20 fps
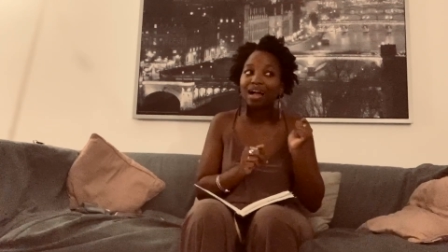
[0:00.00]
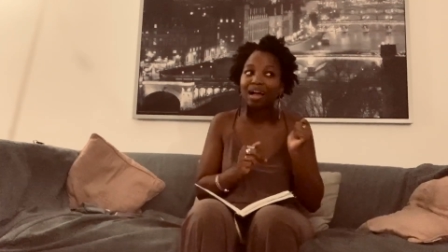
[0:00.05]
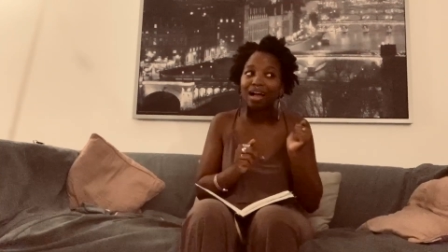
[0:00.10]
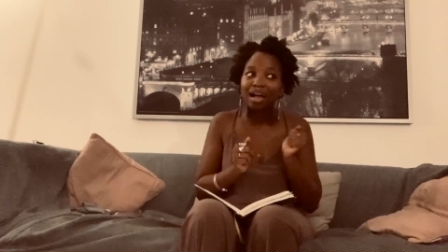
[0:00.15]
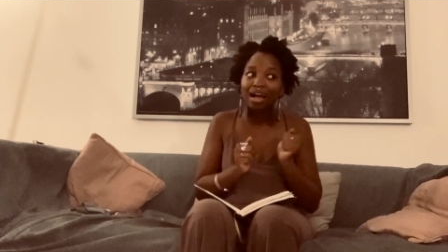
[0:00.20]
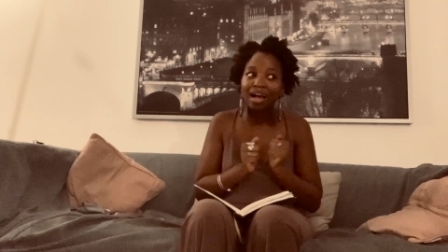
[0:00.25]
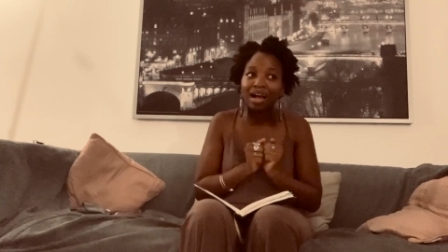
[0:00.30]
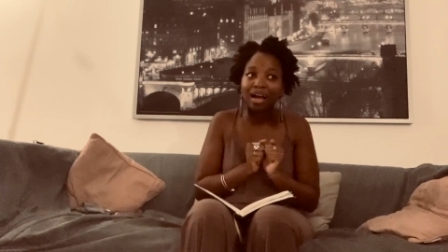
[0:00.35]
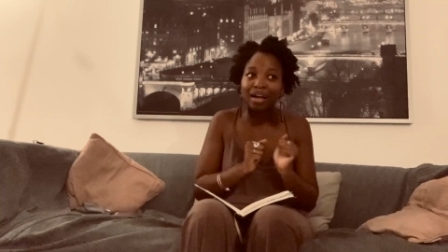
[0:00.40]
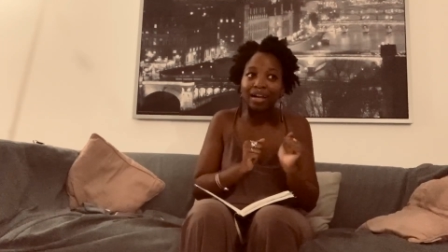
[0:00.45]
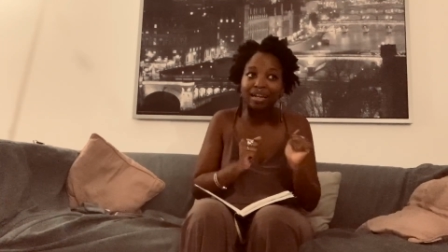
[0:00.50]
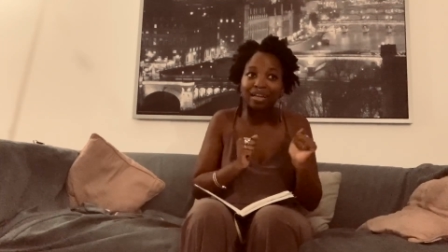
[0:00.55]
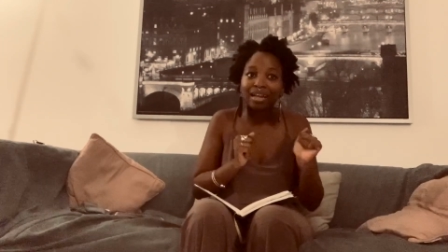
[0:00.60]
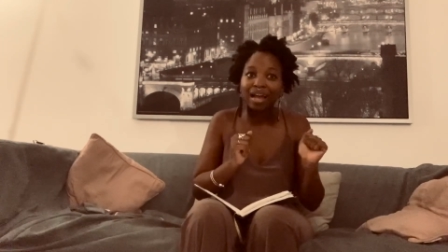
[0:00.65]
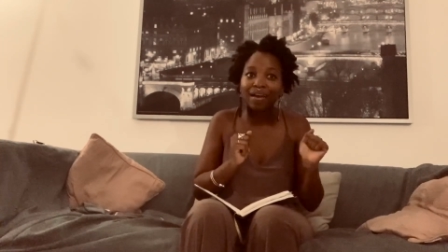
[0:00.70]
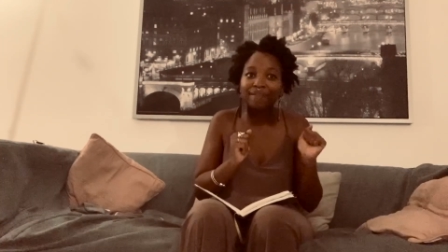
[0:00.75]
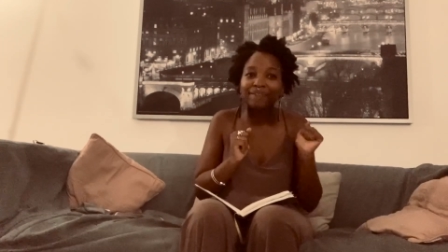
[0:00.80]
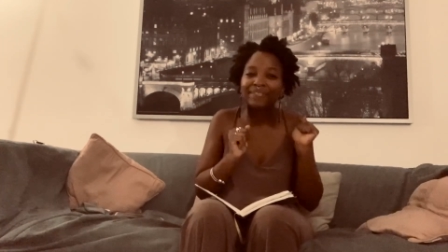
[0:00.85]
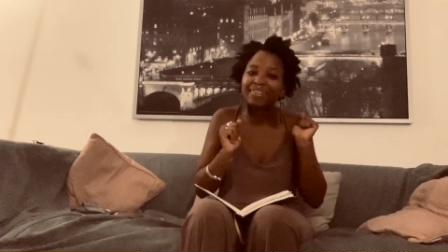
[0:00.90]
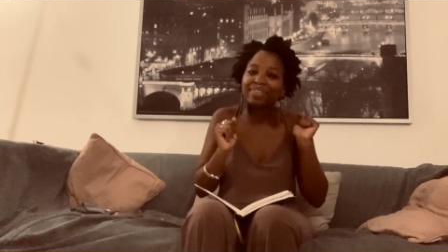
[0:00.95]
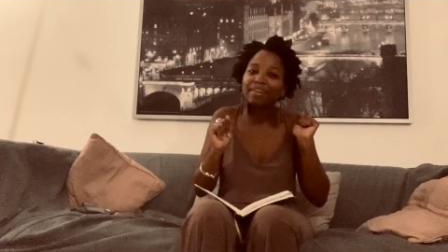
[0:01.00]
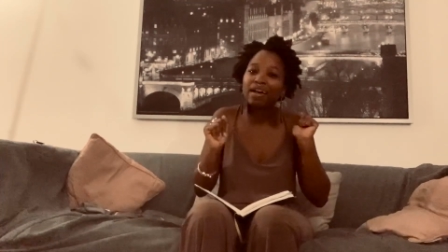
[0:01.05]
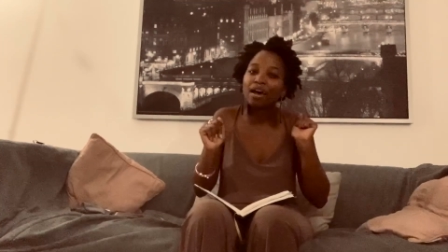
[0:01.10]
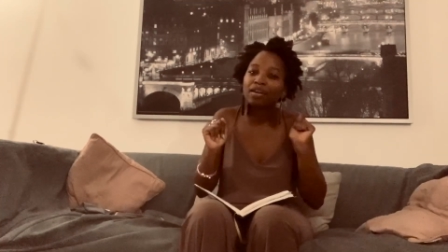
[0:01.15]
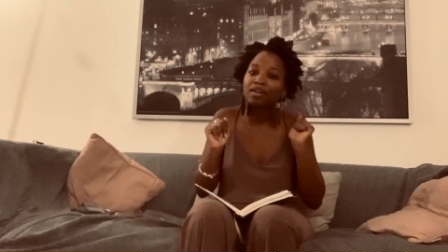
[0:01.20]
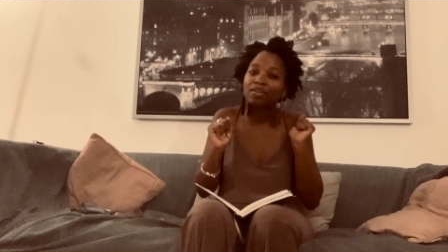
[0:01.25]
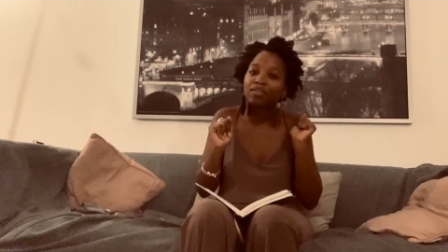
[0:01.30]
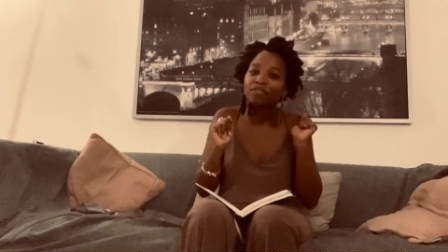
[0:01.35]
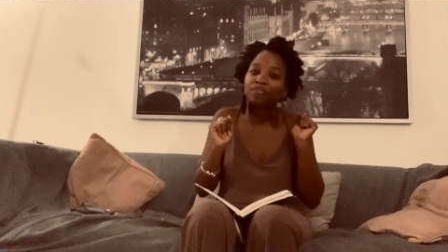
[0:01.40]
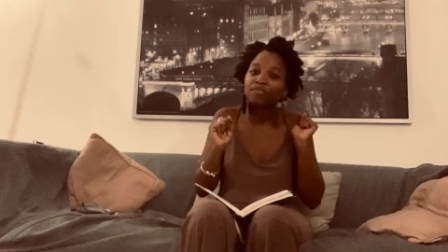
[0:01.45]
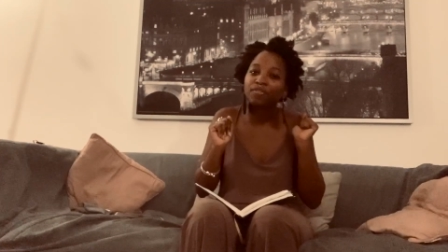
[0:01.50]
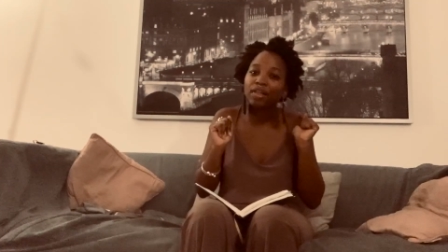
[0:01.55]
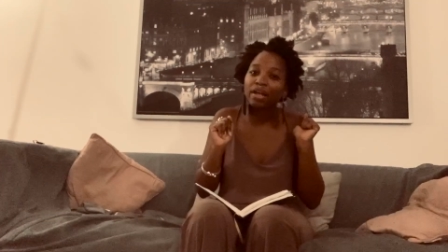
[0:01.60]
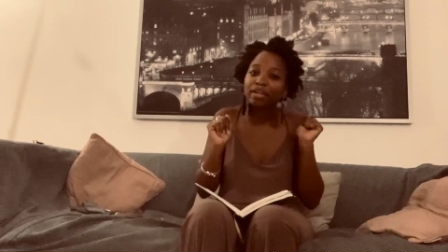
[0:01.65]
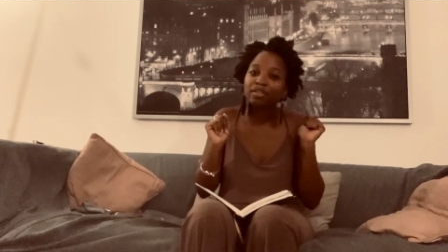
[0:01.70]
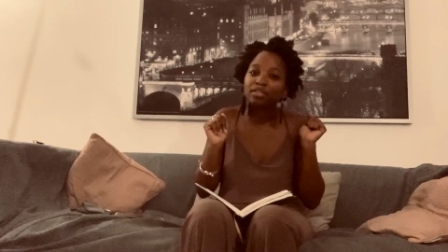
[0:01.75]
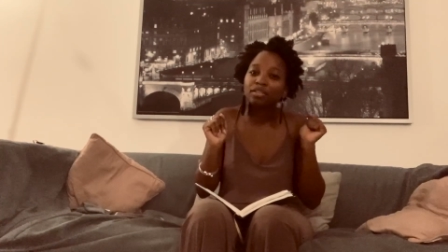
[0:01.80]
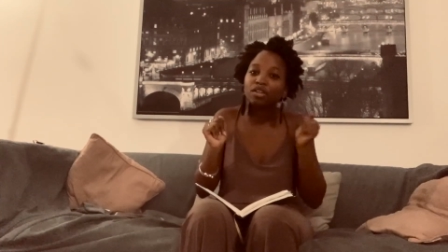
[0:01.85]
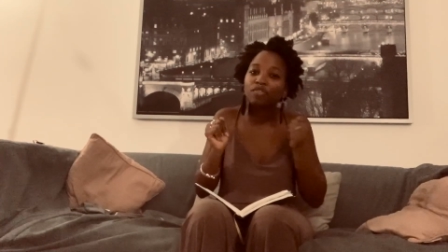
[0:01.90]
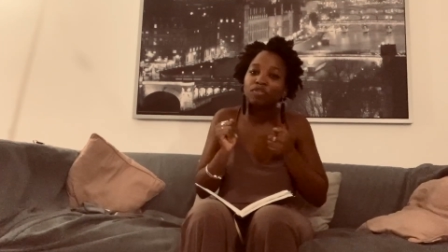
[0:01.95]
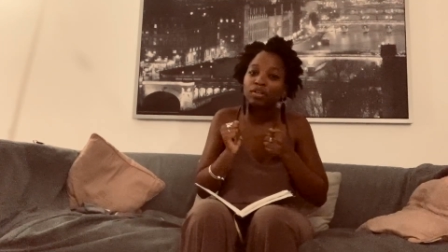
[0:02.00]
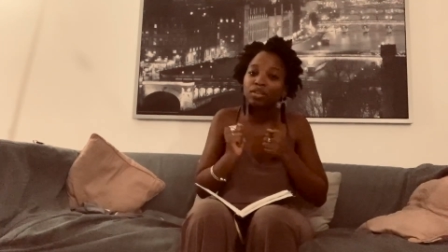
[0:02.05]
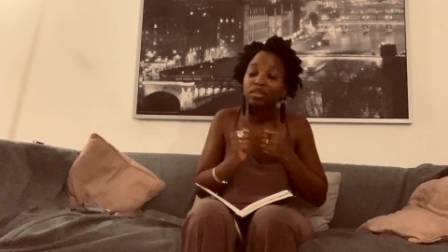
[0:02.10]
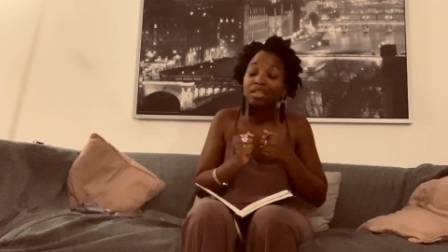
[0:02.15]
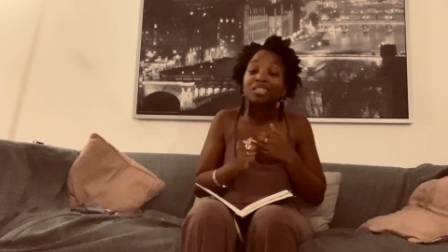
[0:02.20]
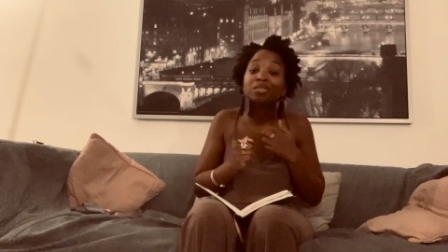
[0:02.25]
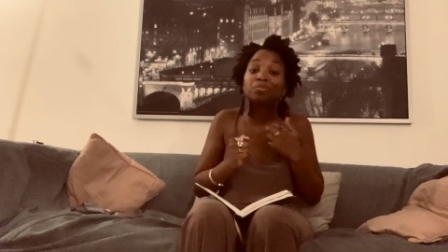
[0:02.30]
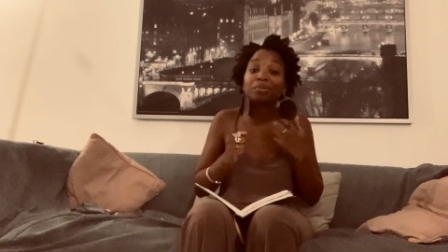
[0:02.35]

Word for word: I have a lot of like different things